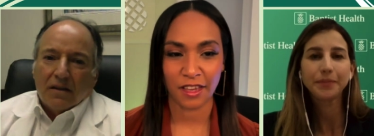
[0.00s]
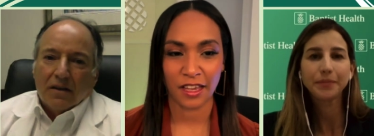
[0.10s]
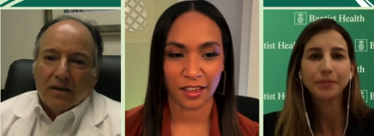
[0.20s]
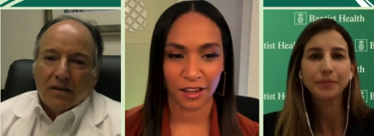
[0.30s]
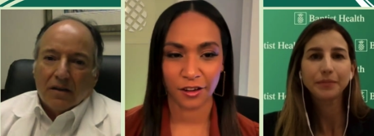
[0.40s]

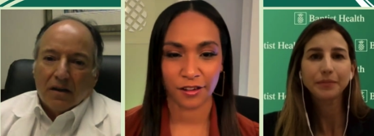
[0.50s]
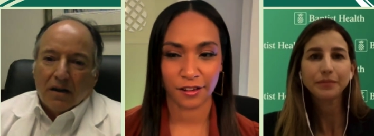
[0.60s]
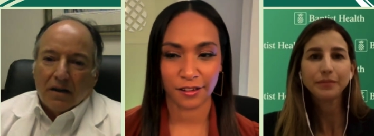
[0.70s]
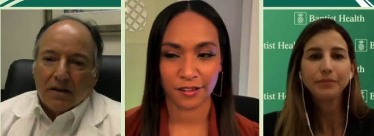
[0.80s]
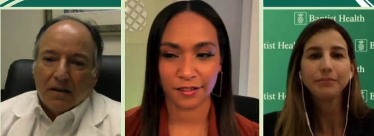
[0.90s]
Speaker 1: yeah,
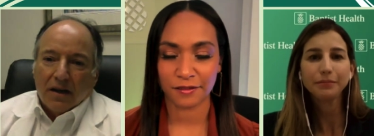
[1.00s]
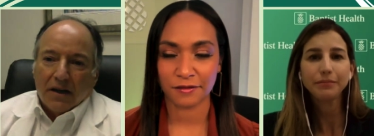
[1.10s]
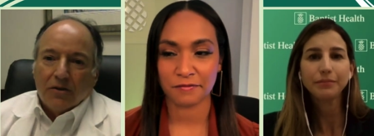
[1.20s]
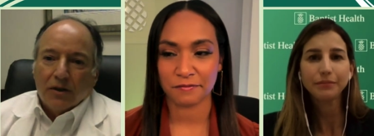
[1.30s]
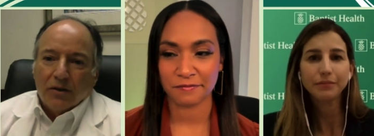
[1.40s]
uh,
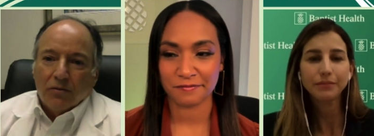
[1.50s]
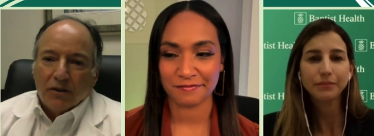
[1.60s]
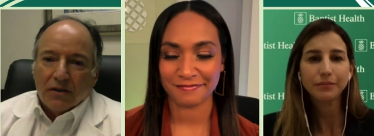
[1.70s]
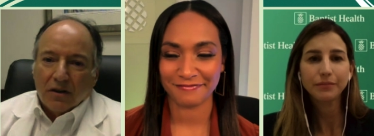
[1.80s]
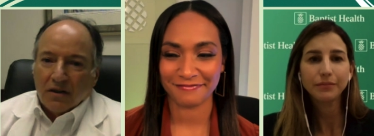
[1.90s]
echoing
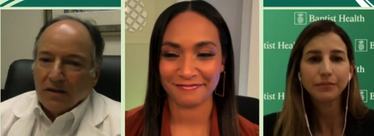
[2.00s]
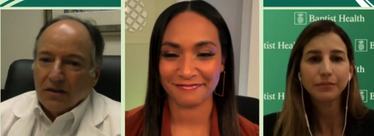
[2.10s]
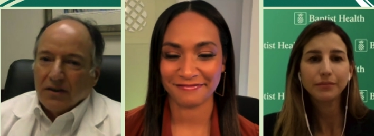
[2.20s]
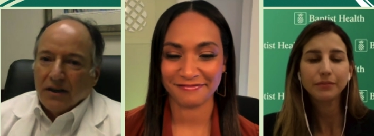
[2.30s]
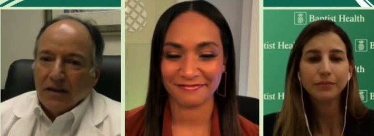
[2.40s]
what
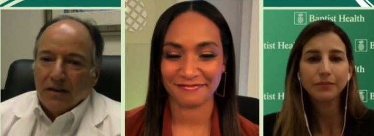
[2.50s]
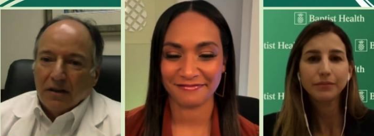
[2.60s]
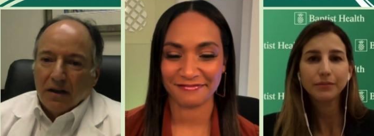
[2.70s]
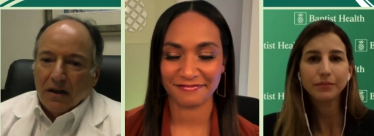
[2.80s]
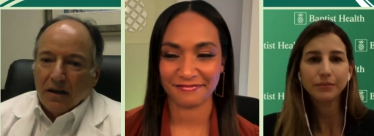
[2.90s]
Carla
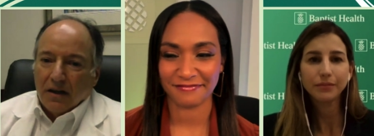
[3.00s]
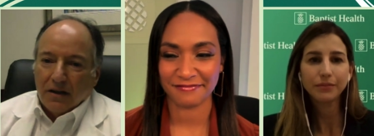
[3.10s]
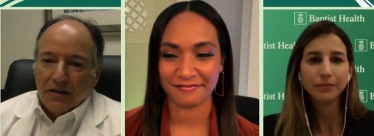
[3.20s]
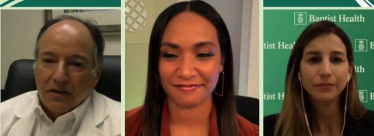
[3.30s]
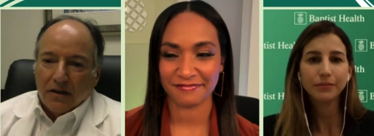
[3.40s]
said
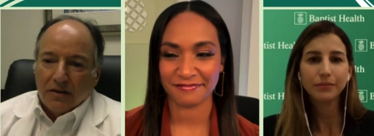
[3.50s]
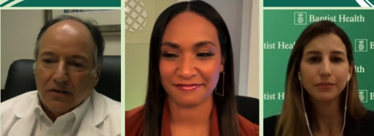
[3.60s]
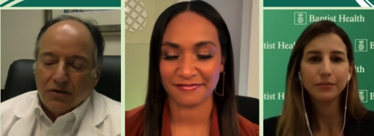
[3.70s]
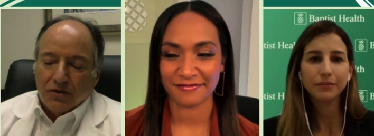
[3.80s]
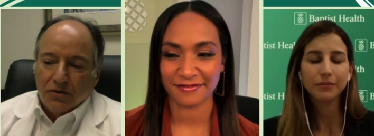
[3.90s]
uh, on,
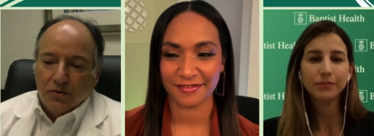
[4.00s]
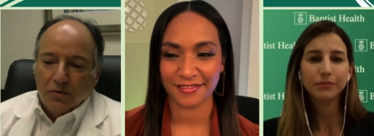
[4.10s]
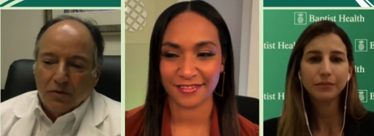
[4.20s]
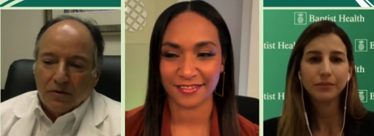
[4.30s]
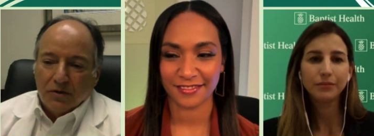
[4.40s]
on
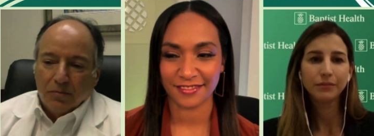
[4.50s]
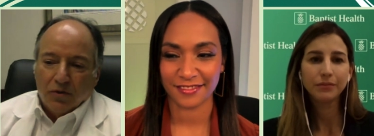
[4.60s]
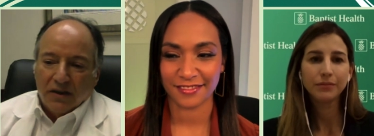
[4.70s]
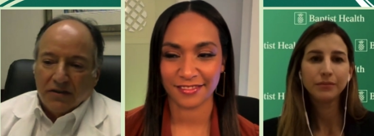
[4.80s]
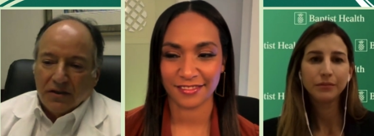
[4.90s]
two, two
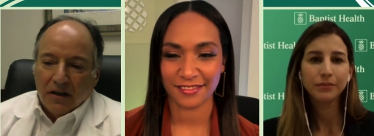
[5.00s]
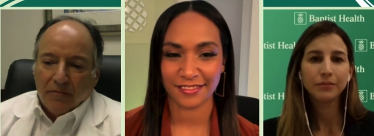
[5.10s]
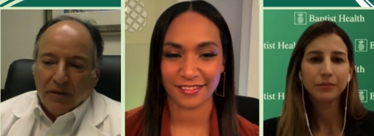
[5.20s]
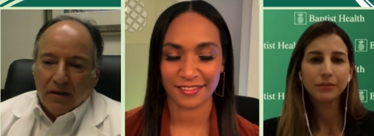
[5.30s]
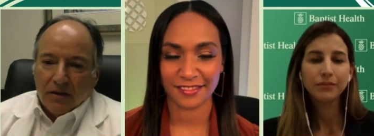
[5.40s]
points.
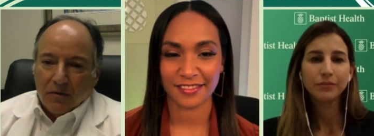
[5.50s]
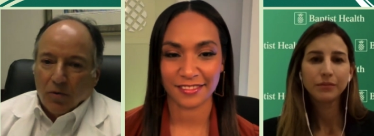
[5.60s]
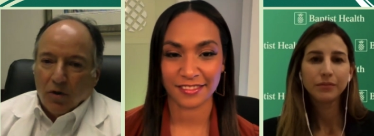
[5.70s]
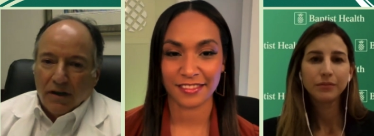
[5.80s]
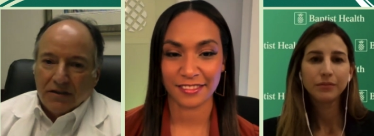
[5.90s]

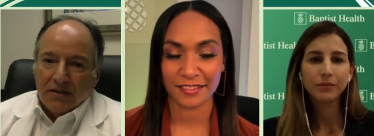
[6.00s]
Number one,